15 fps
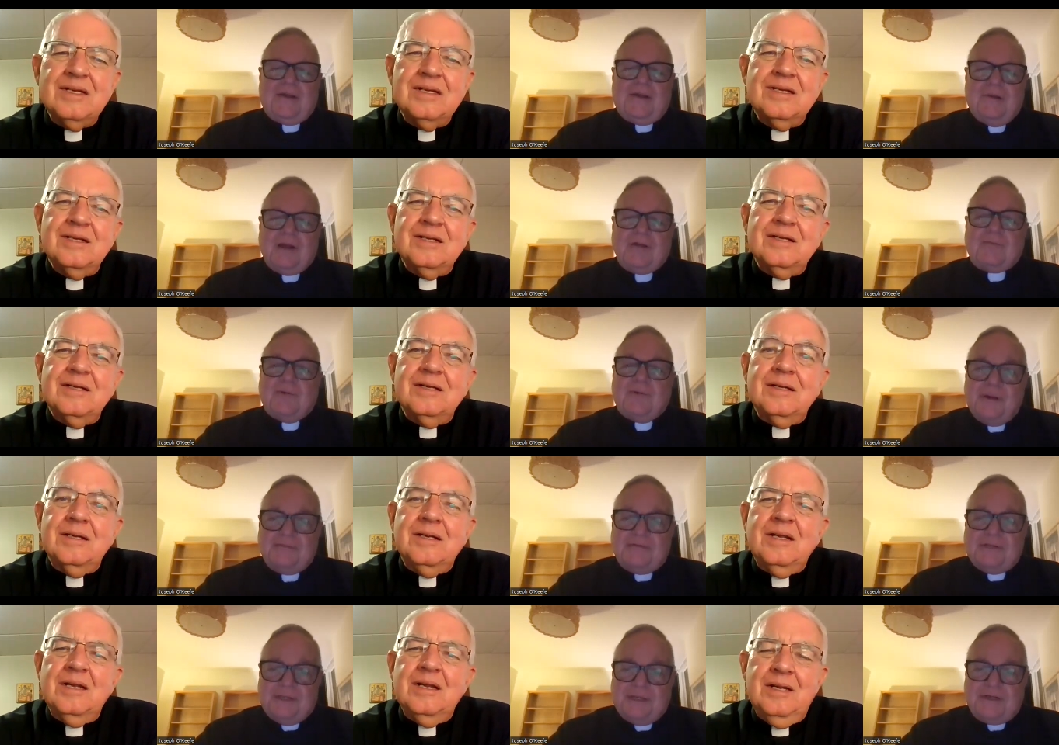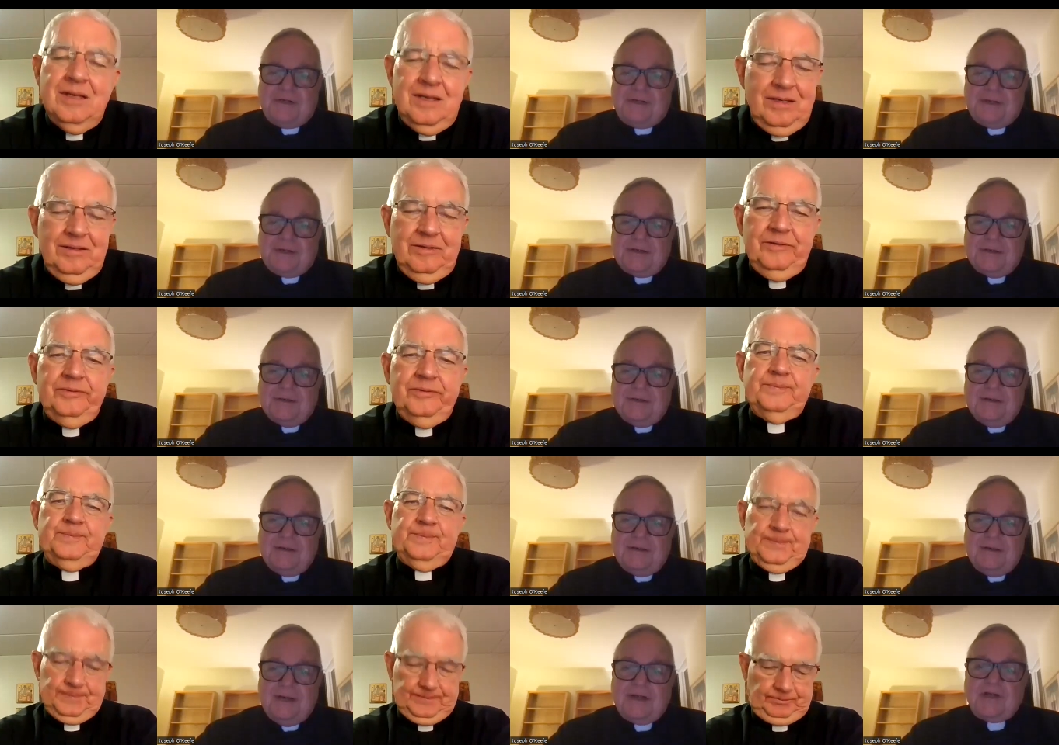Speaker 1: great privilege
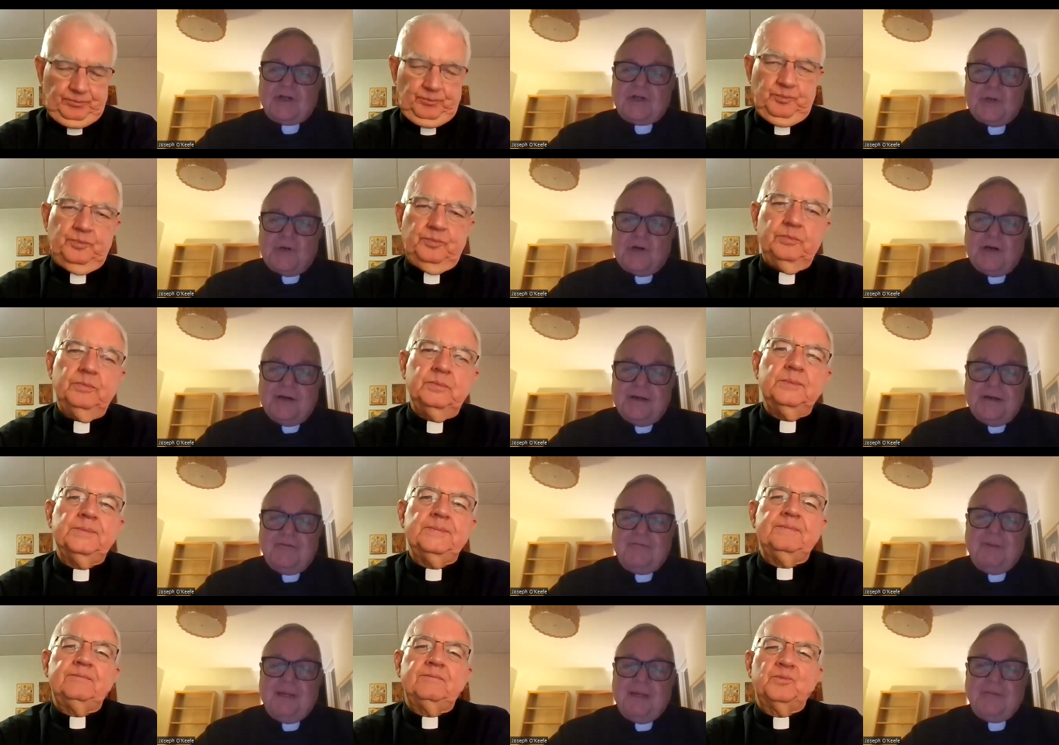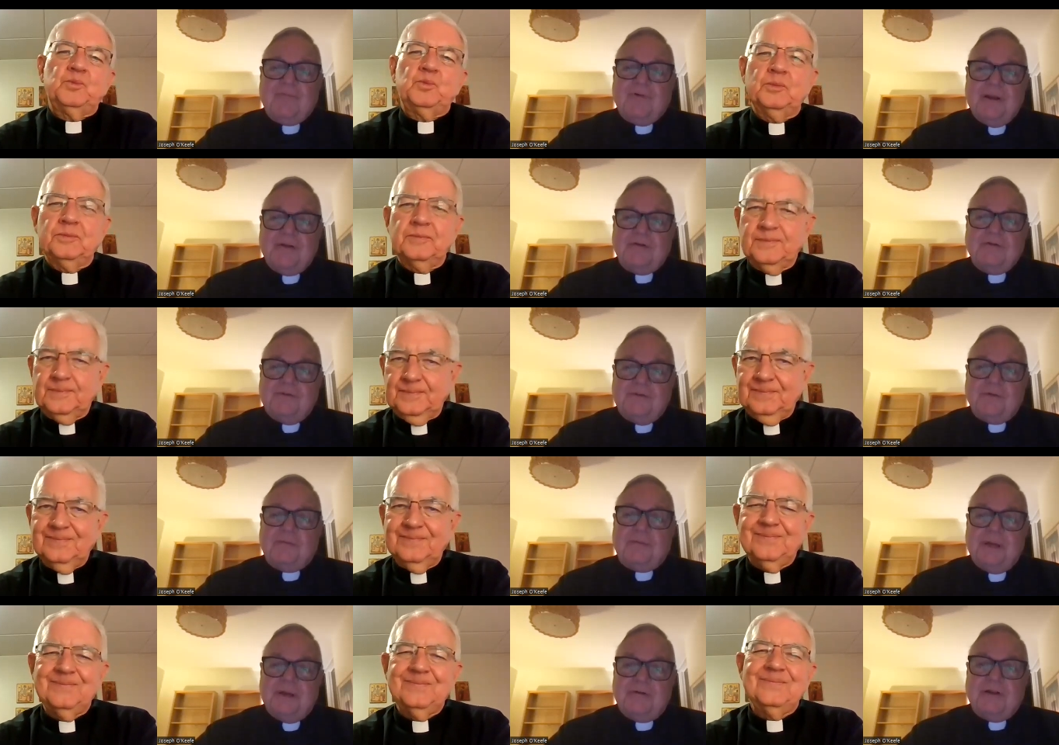and joy of being Brendan's
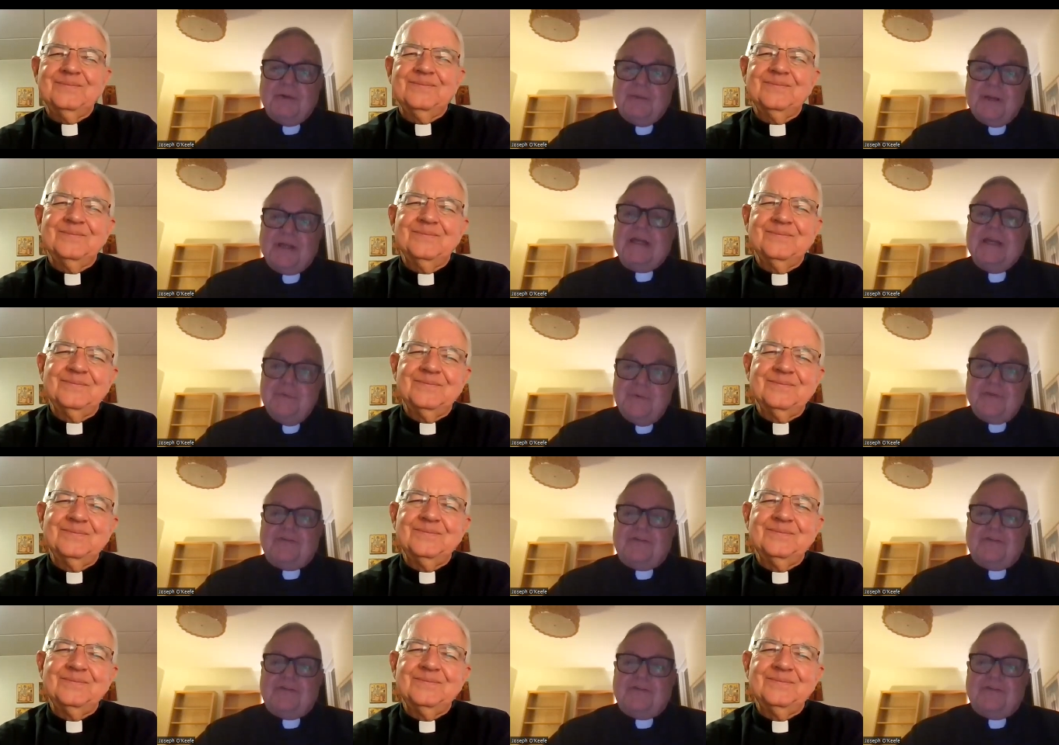superior when he was